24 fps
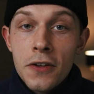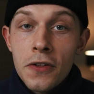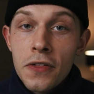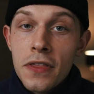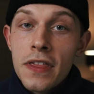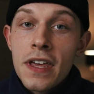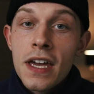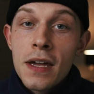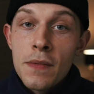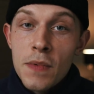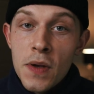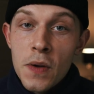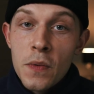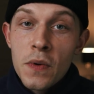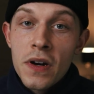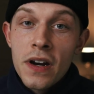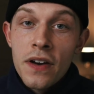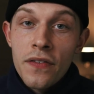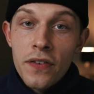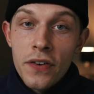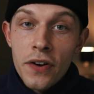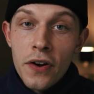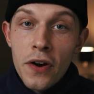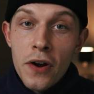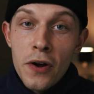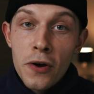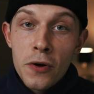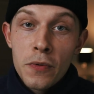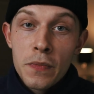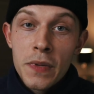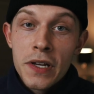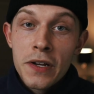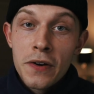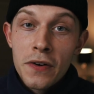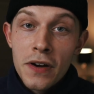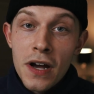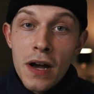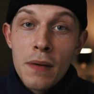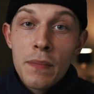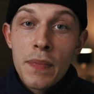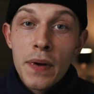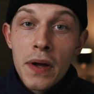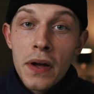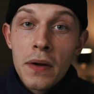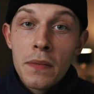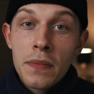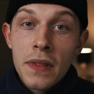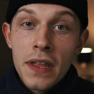You'll thank me whenever you're home and you're not
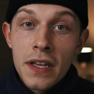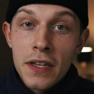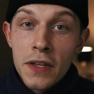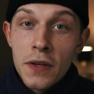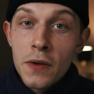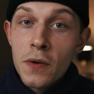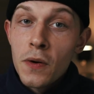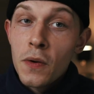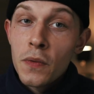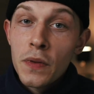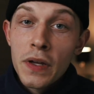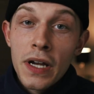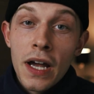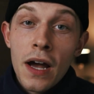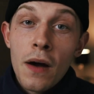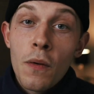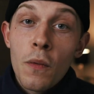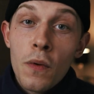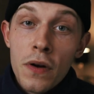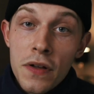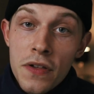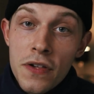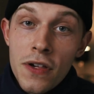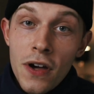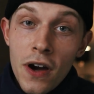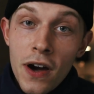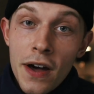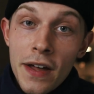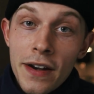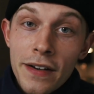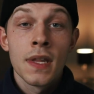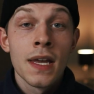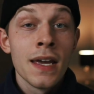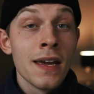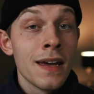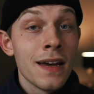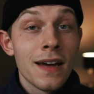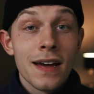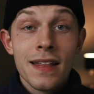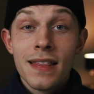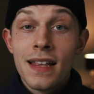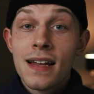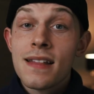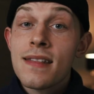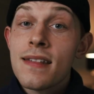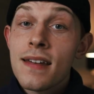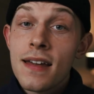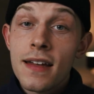bummed that you only got one shot.
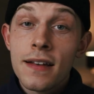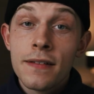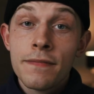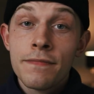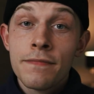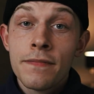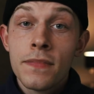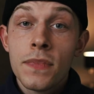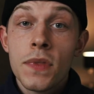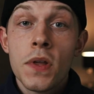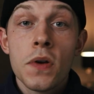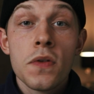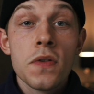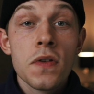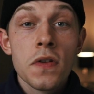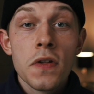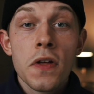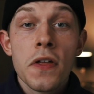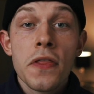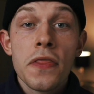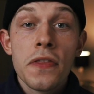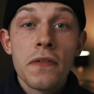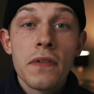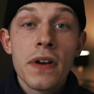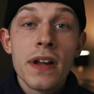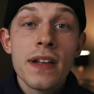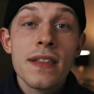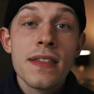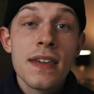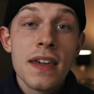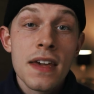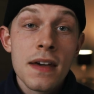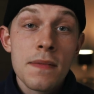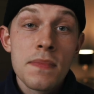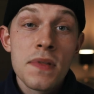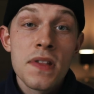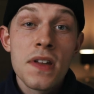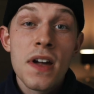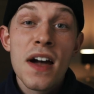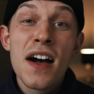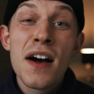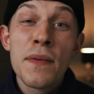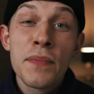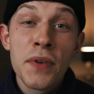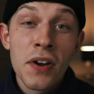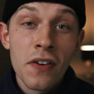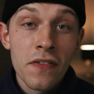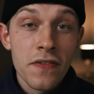And that's it. Those are the 3 tips to
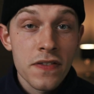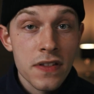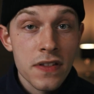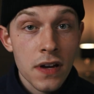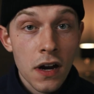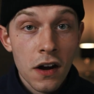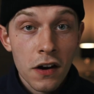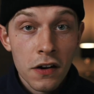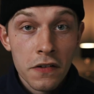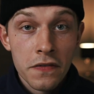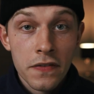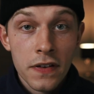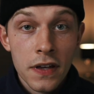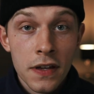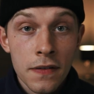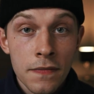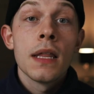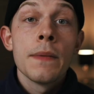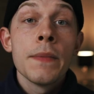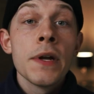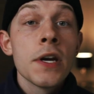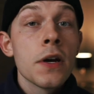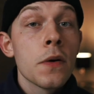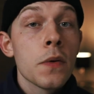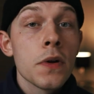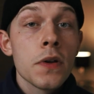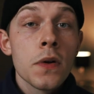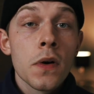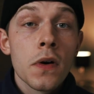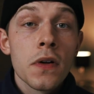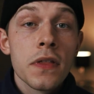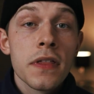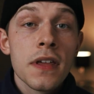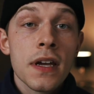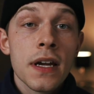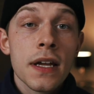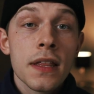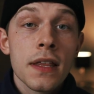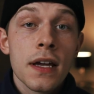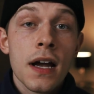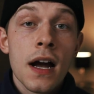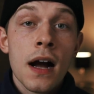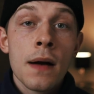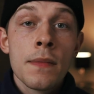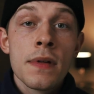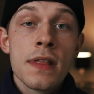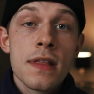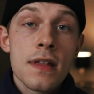up your photography. Let me know what you all think in the
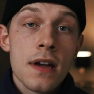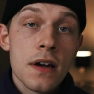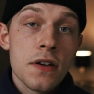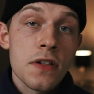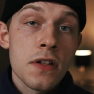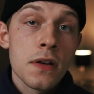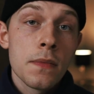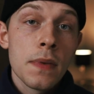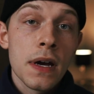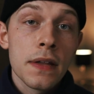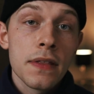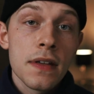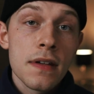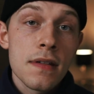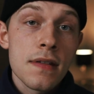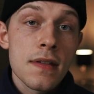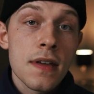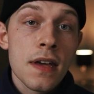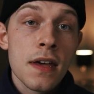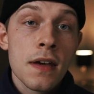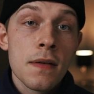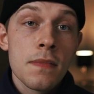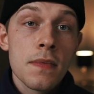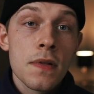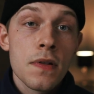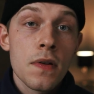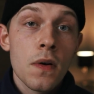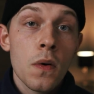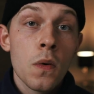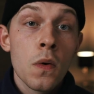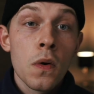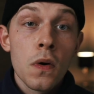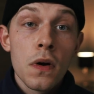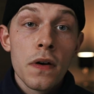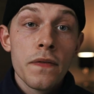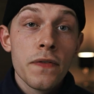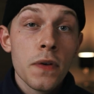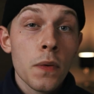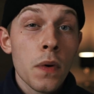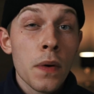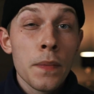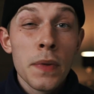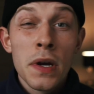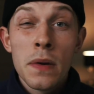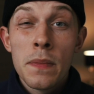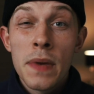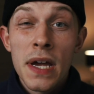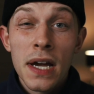comment section about these tips, or if you
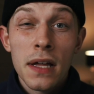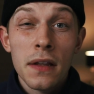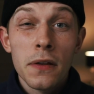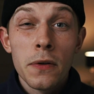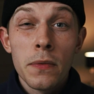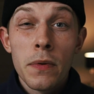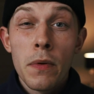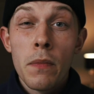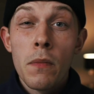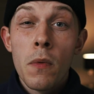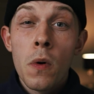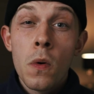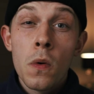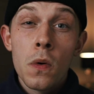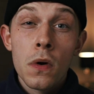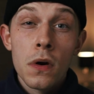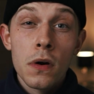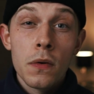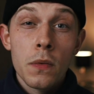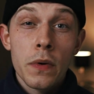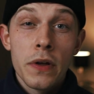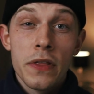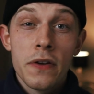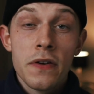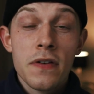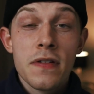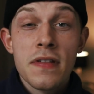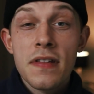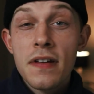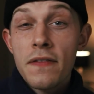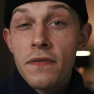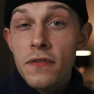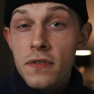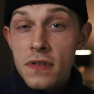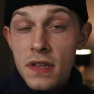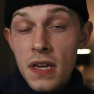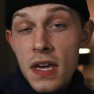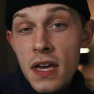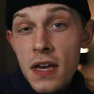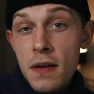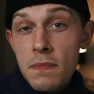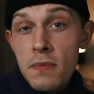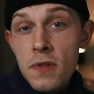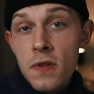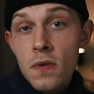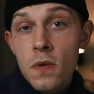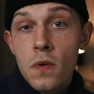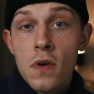want me to make a little bit more, whether it's different
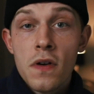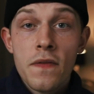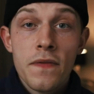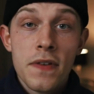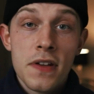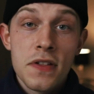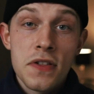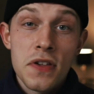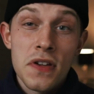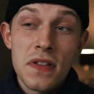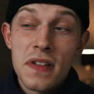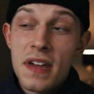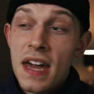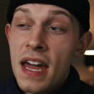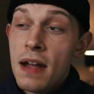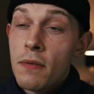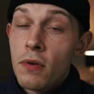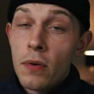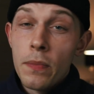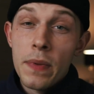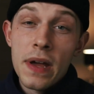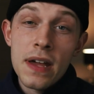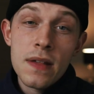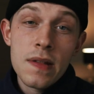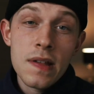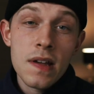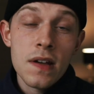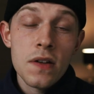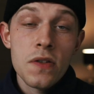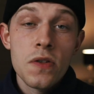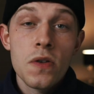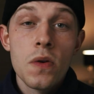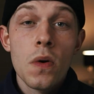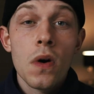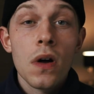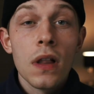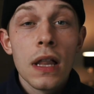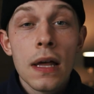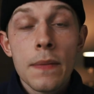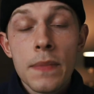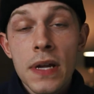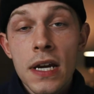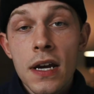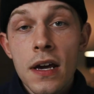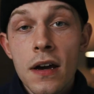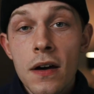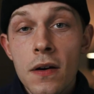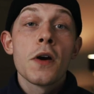tips or if it's just camera basics, you all let
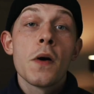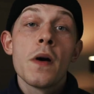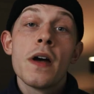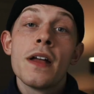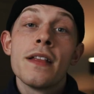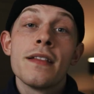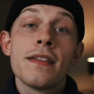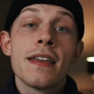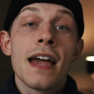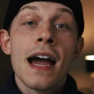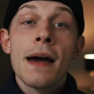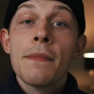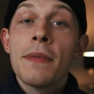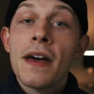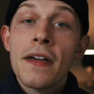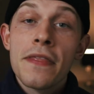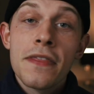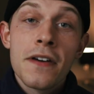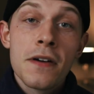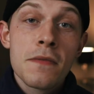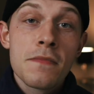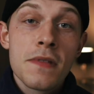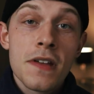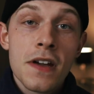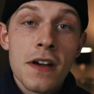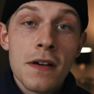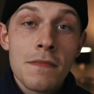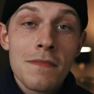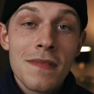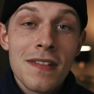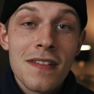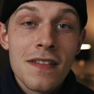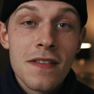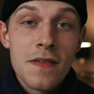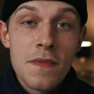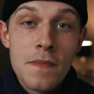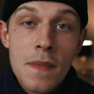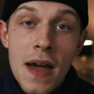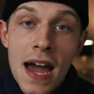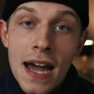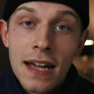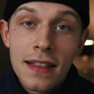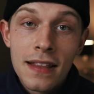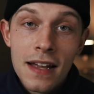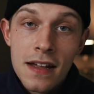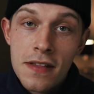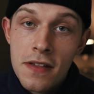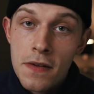me know. Go ahead and tap that thumbs up,
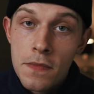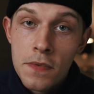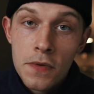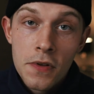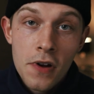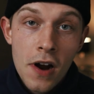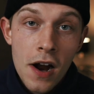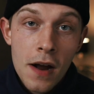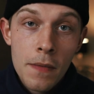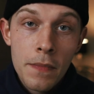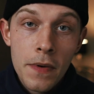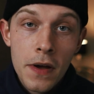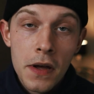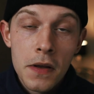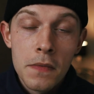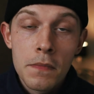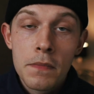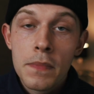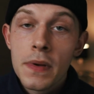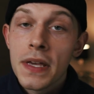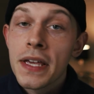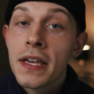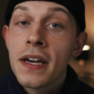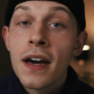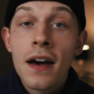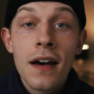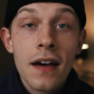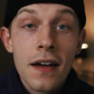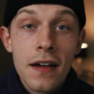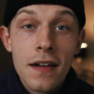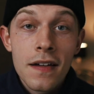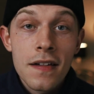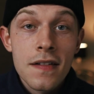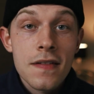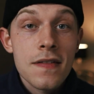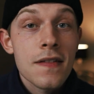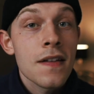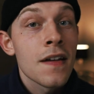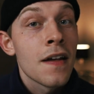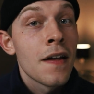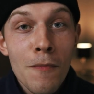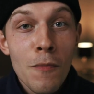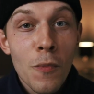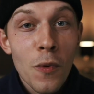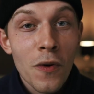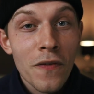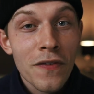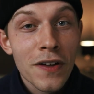smack that subscribe button, because
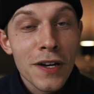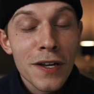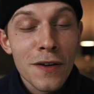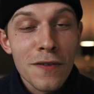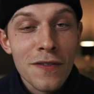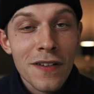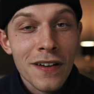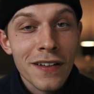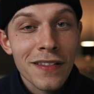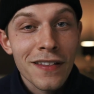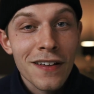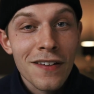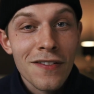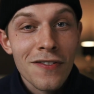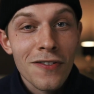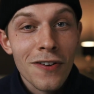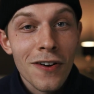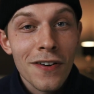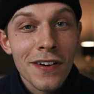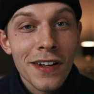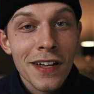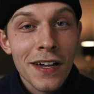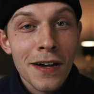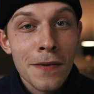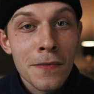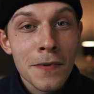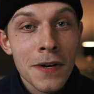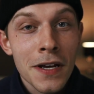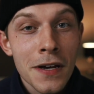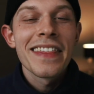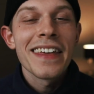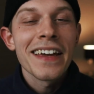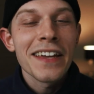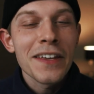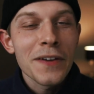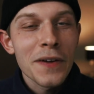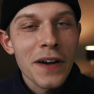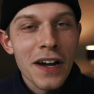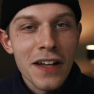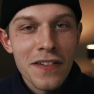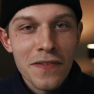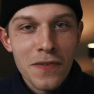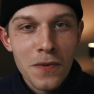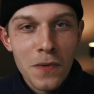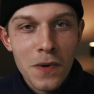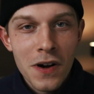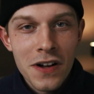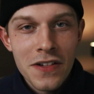more videos like this are already coming up. Thank you
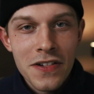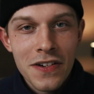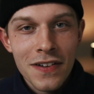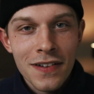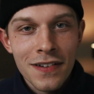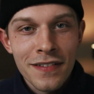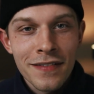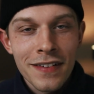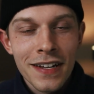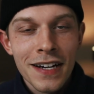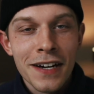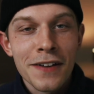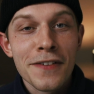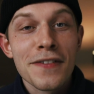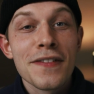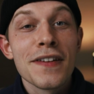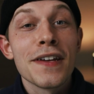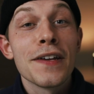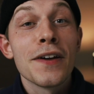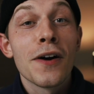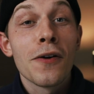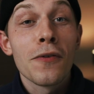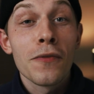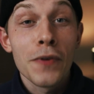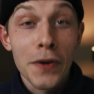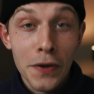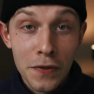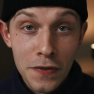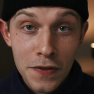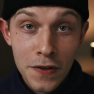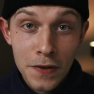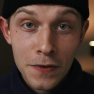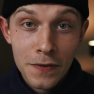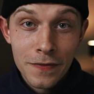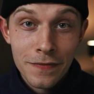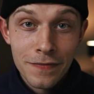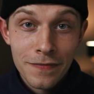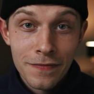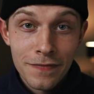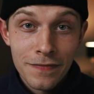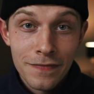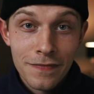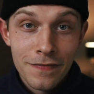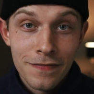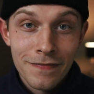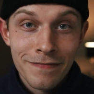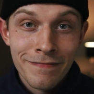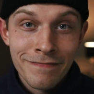guys for watching, and I'll see y'all real soon.
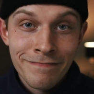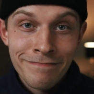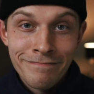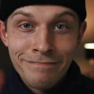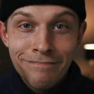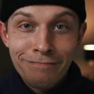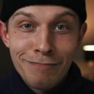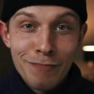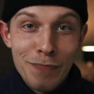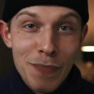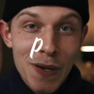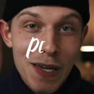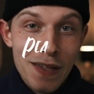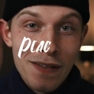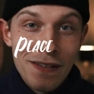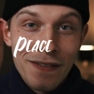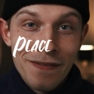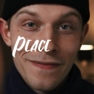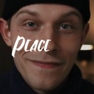Peace.